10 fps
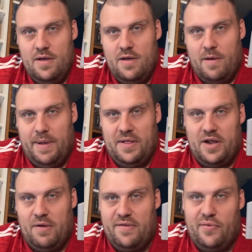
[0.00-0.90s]
I mean, the
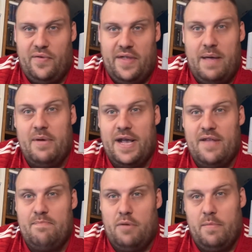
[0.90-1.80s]
clue's in the name, I guess,
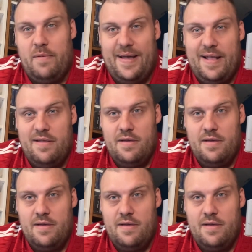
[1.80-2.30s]
Bomberman.